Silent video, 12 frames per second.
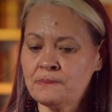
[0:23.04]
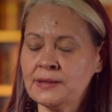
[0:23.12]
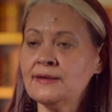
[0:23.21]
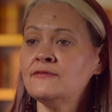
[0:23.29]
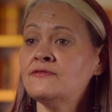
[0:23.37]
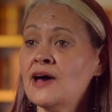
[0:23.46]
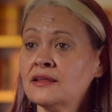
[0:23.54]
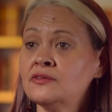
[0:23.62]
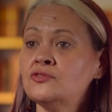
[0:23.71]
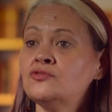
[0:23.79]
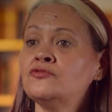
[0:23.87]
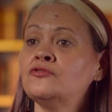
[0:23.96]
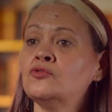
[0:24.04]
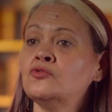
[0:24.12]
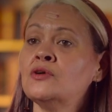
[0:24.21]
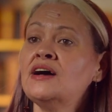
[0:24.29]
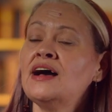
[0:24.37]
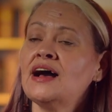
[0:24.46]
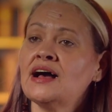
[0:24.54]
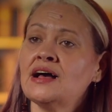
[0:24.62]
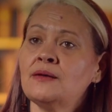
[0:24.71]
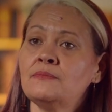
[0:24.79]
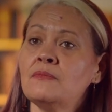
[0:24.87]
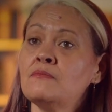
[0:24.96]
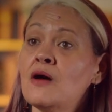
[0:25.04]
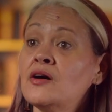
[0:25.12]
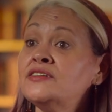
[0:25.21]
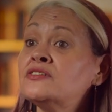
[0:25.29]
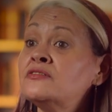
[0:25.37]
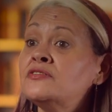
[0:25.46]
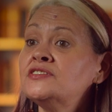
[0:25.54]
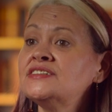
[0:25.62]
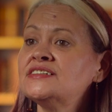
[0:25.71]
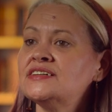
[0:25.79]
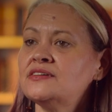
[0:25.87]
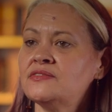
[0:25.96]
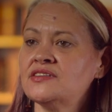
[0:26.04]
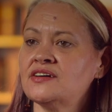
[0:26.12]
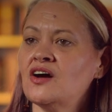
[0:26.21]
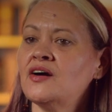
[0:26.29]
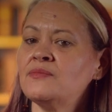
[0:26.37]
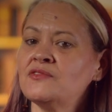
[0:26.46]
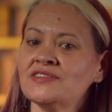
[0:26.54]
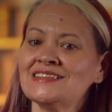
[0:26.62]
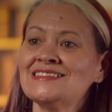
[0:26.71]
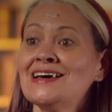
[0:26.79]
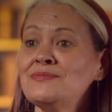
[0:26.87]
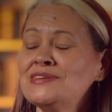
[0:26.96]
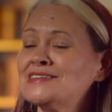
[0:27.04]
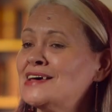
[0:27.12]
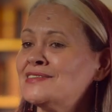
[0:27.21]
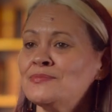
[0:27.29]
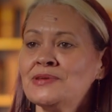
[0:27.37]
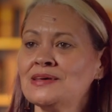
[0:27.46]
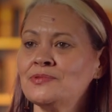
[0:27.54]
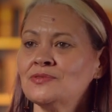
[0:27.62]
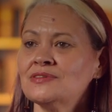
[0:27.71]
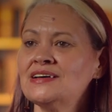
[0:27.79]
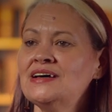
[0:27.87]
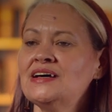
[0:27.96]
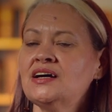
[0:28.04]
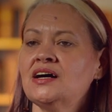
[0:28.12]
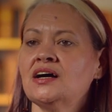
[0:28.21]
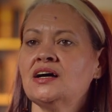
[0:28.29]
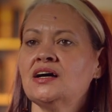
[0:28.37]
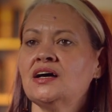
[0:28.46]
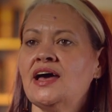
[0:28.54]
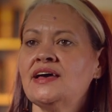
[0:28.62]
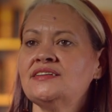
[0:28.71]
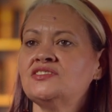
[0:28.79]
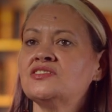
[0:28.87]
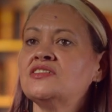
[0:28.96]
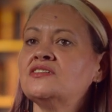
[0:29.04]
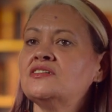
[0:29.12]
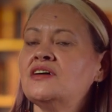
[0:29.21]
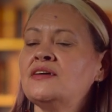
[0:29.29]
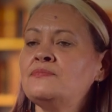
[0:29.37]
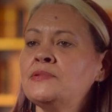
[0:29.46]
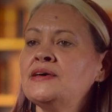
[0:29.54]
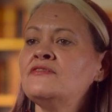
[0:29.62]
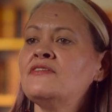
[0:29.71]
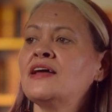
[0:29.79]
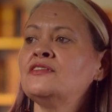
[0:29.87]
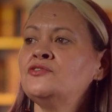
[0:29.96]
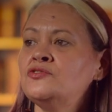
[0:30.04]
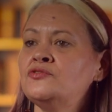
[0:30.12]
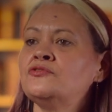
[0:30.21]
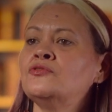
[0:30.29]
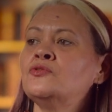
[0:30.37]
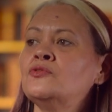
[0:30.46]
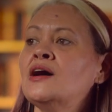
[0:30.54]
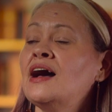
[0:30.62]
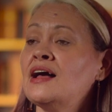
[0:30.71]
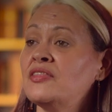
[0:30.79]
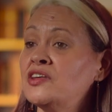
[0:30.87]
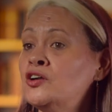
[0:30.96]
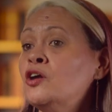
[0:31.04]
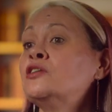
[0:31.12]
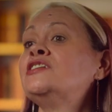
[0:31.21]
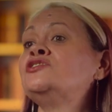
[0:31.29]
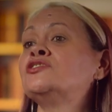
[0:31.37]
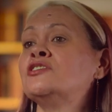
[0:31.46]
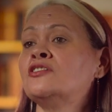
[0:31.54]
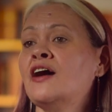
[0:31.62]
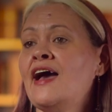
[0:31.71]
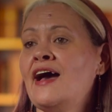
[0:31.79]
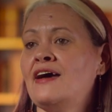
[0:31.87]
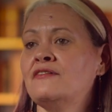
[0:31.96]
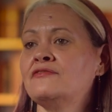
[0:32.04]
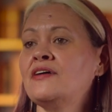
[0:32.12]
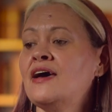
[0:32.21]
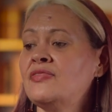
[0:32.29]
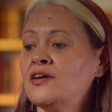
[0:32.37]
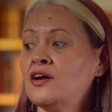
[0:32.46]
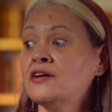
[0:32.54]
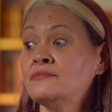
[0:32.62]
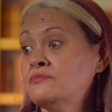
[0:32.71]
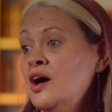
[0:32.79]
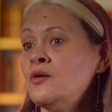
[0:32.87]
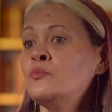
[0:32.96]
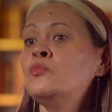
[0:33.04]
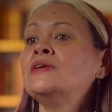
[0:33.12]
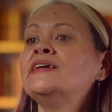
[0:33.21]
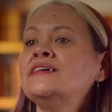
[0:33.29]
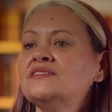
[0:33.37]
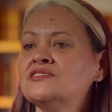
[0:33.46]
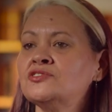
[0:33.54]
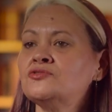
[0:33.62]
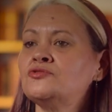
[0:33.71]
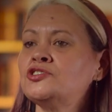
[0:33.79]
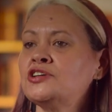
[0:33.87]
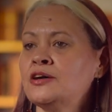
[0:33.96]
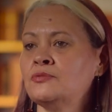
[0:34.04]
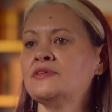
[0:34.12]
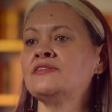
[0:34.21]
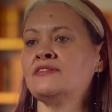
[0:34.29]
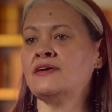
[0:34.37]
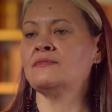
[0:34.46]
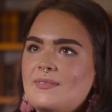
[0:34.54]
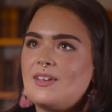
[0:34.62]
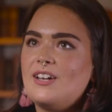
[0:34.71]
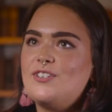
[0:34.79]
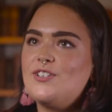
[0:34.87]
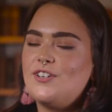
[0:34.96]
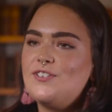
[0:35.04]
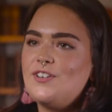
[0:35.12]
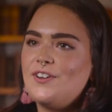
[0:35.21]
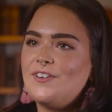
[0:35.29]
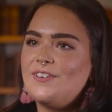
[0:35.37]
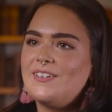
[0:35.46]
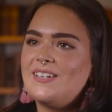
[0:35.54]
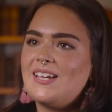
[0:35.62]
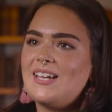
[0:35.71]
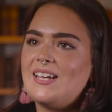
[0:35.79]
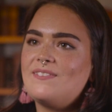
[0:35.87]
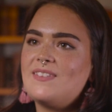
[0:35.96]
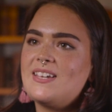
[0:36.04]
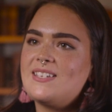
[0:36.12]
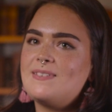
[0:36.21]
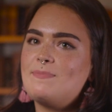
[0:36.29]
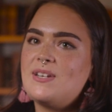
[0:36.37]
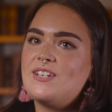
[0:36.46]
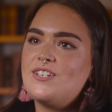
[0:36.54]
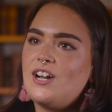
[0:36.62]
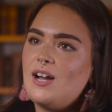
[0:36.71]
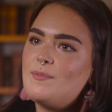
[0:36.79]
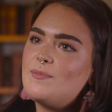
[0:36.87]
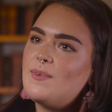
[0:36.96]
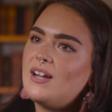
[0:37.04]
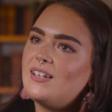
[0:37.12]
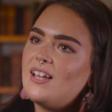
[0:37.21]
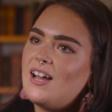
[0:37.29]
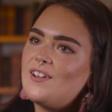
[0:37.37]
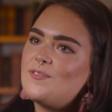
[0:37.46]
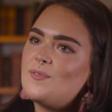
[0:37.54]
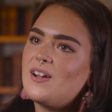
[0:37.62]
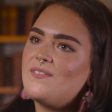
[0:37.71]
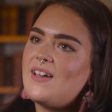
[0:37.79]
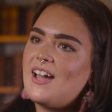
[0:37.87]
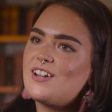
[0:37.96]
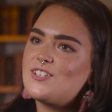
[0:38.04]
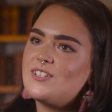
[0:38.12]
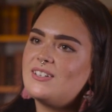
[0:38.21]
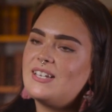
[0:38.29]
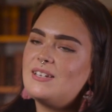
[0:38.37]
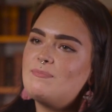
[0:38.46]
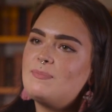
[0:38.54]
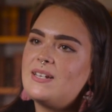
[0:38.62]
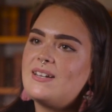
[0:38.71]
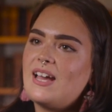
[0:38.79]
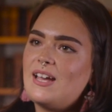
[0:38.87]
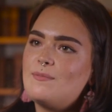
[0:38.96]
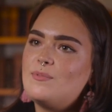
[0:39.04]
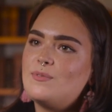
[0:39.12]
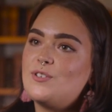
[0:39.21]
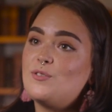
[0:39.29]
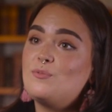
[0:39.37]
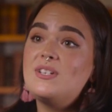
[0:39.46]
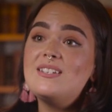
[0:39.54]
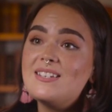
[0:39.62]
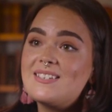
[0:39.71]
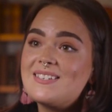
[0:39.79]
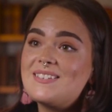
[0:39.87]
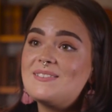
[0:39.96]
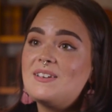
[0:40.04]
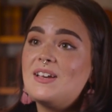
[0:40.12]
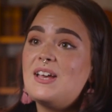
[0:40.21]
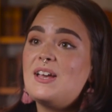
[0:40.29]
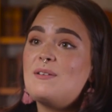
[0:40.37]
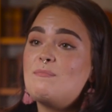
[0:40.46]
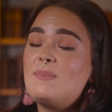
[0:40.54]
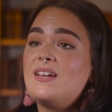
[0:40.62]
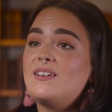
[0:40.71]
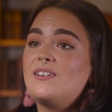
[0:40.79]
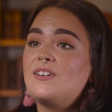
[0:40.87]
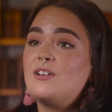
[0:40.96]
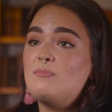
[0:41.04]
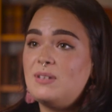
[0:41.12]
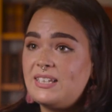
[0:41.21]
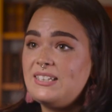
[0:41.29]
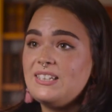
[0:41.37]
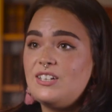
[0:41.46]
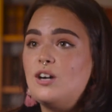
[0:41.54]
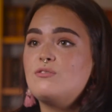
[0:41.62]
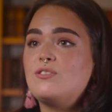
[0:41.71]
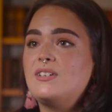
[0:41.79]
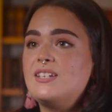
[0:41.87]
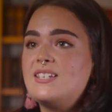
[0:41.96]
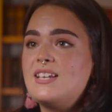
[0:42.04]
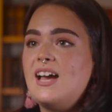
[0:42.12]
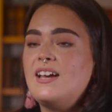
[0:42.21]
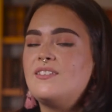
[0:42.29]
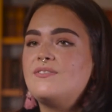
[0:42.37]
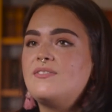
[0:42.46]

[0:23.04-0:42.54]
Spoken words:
being valued for my diversity, that I'm not the same as other people, and being valued for the knowledge that I have and that I'm willing to share with them. I don't know if there's been a time in my life where I've actually been able to witness being completely culturally safe.